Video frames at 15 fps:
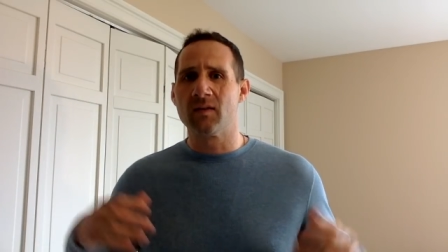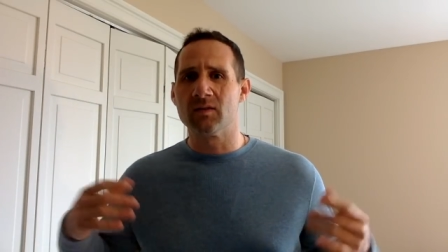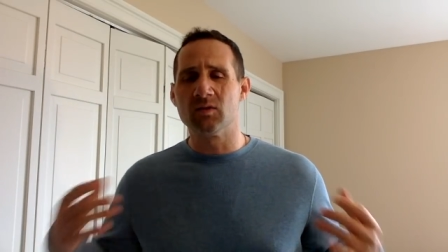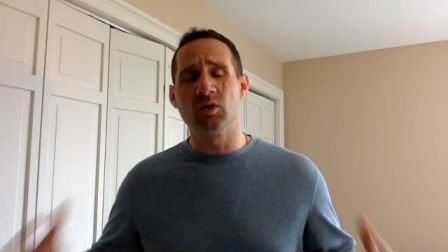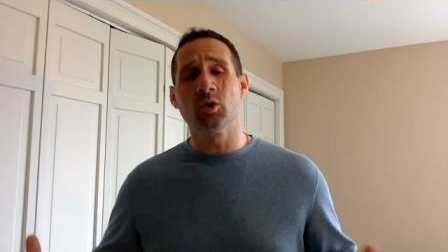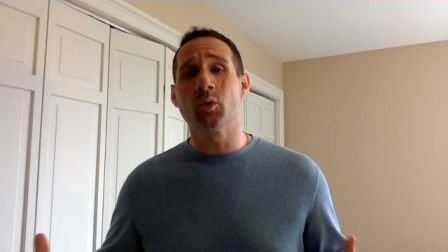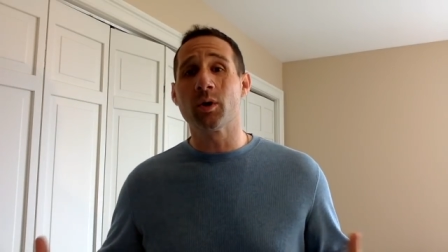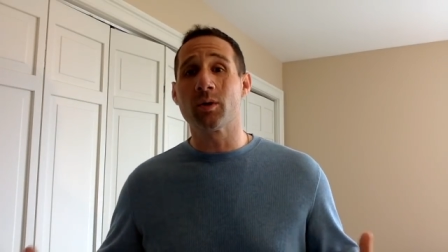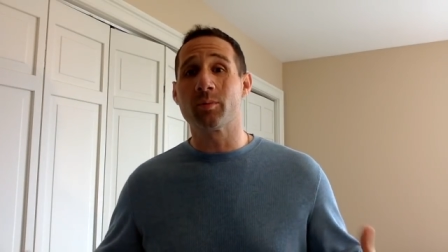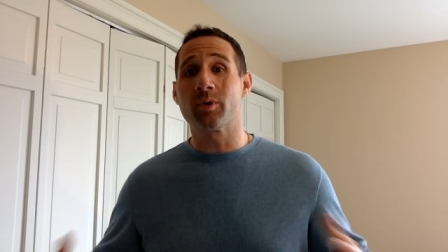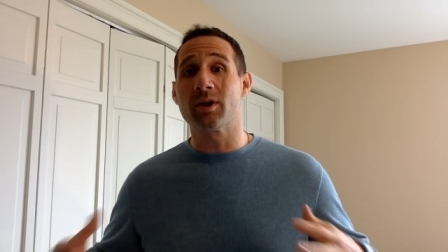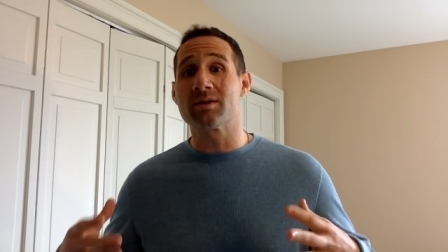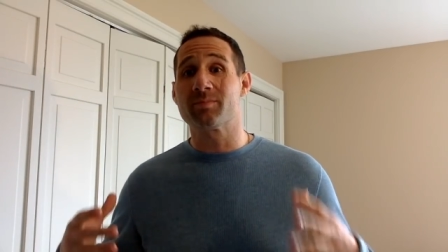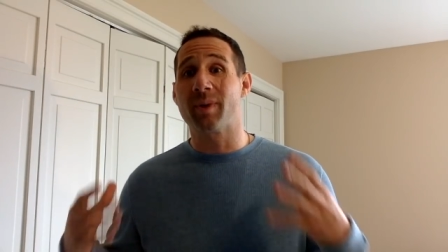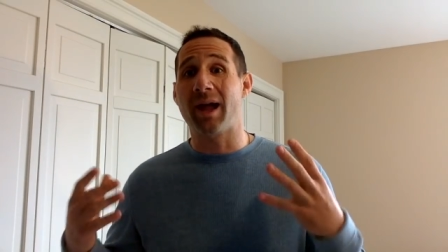doing
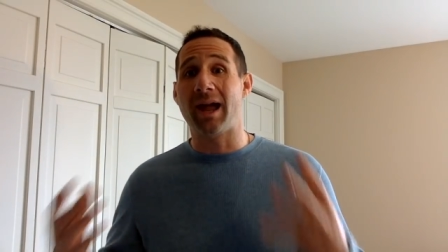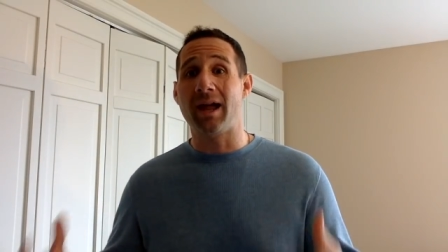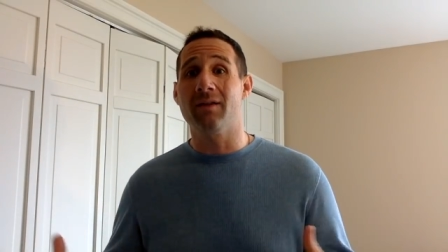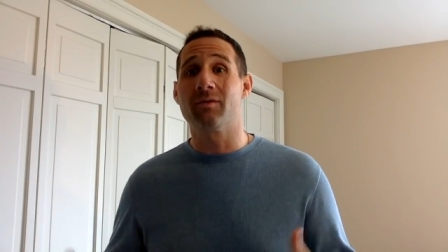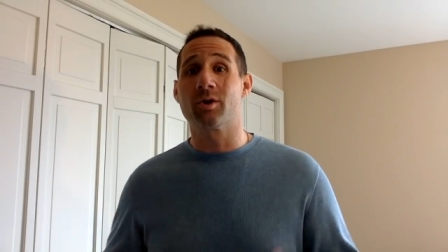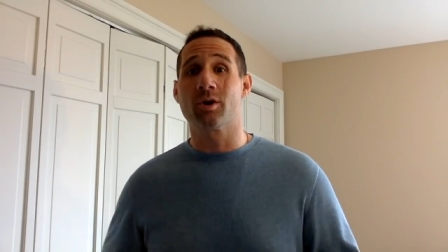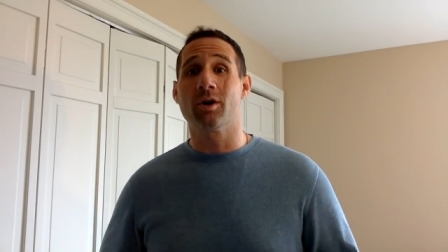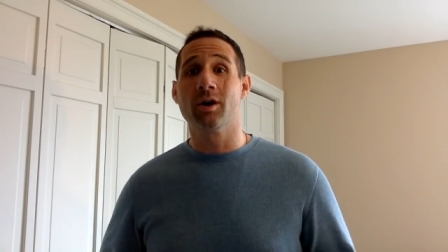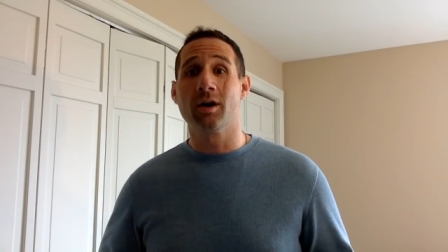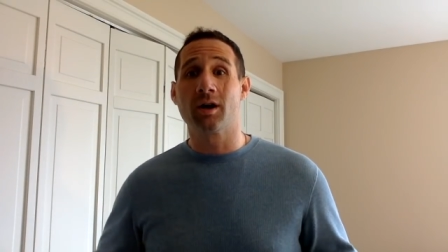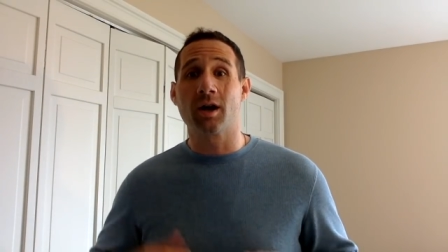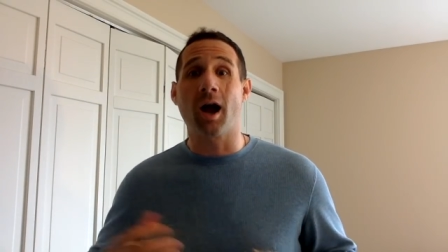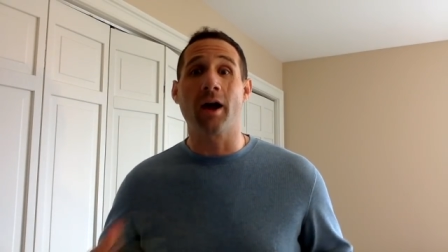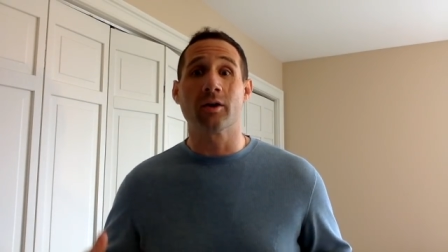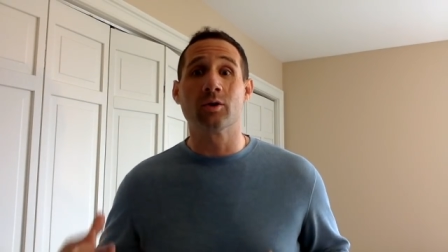this behavior
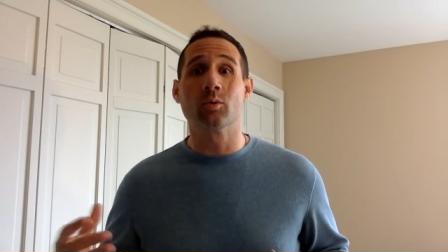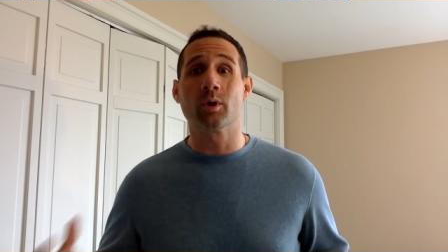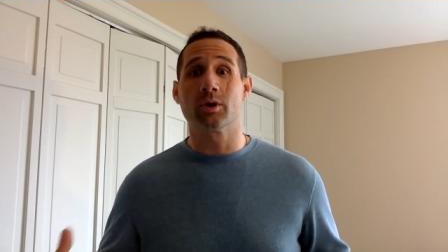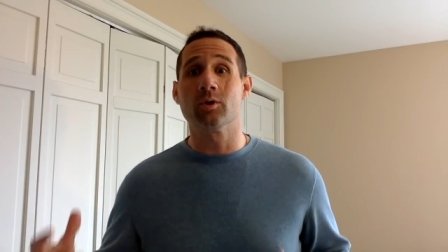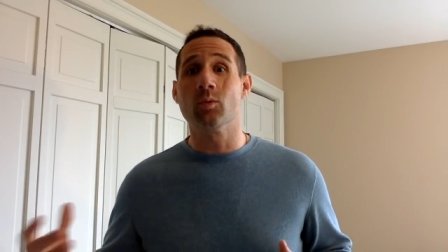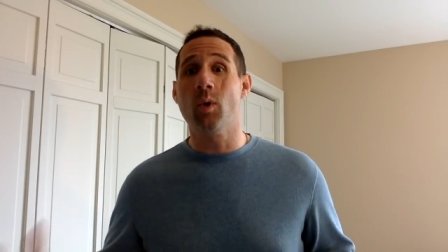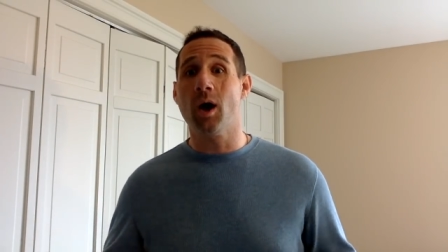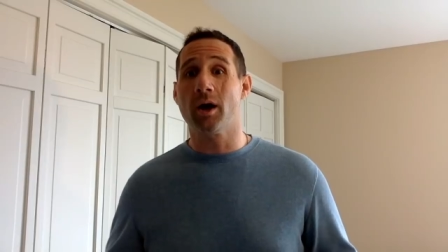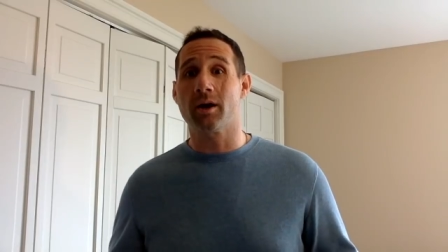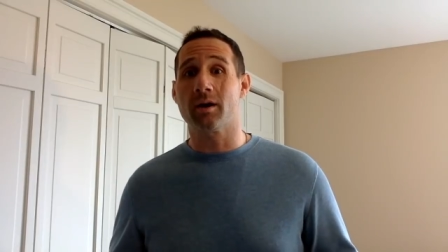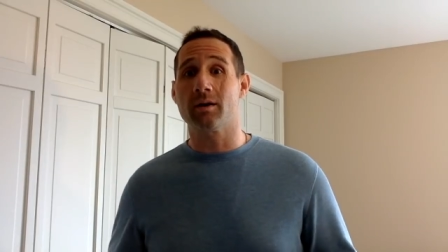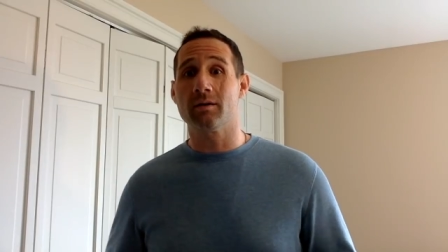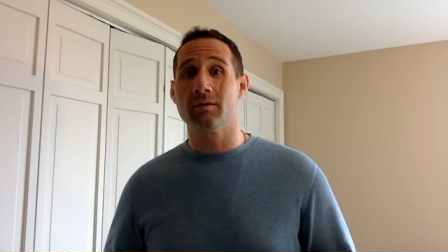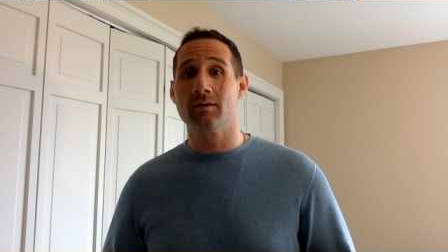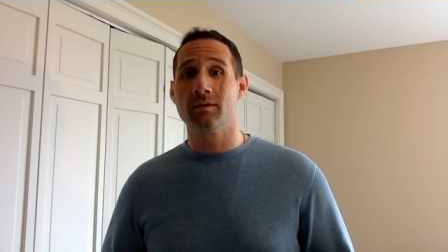got you what you
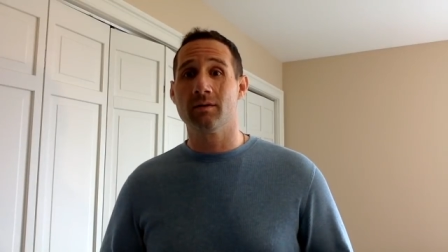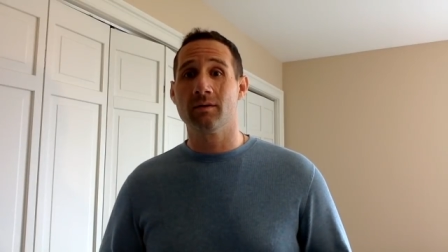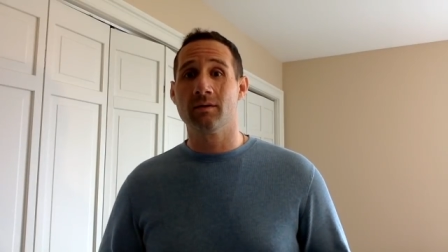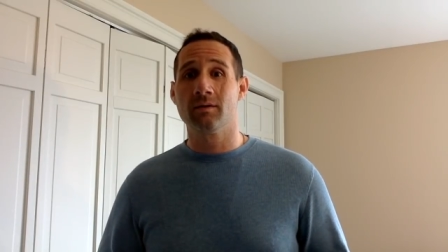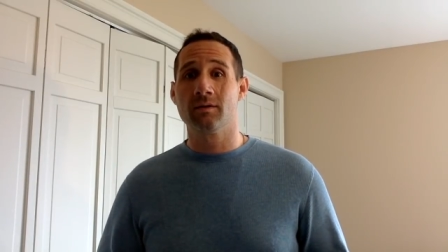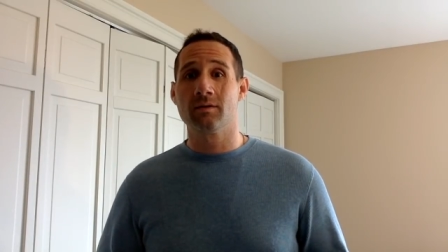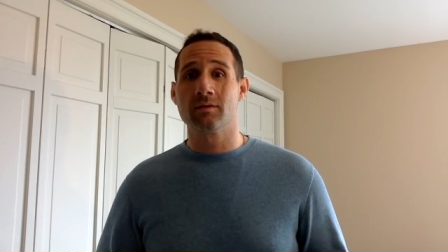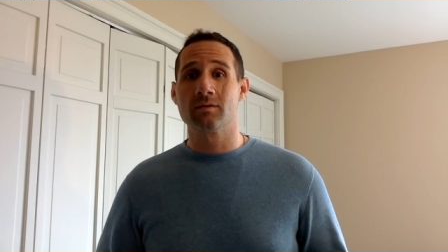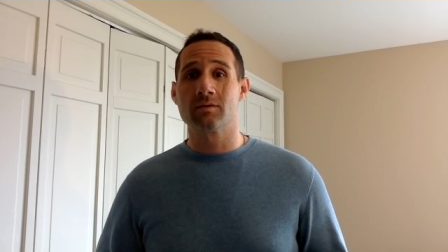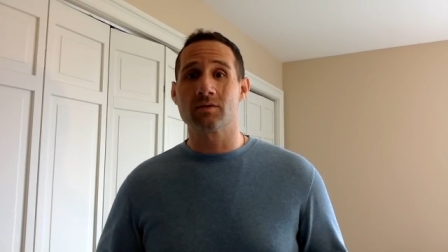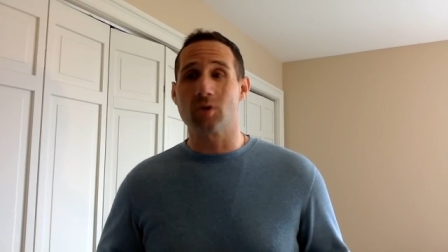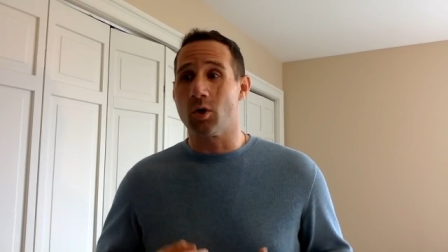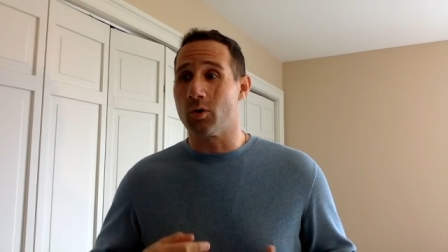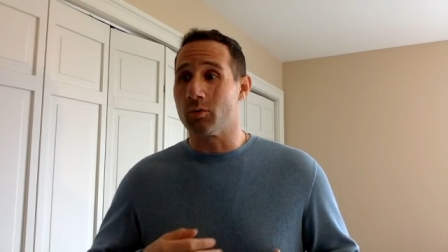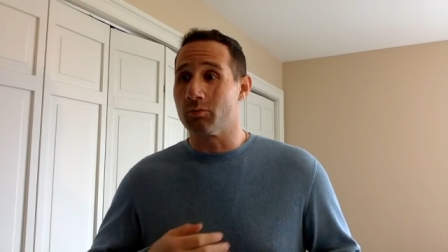wanted.
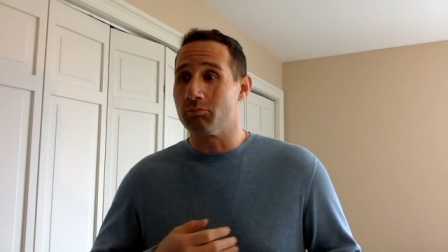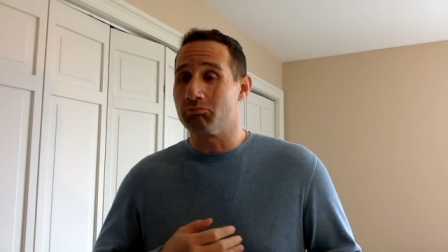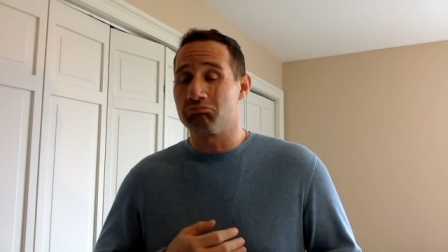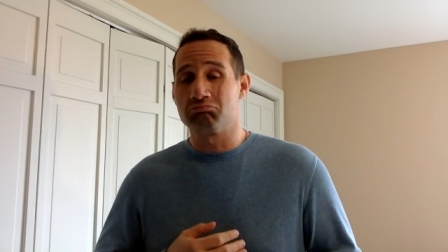So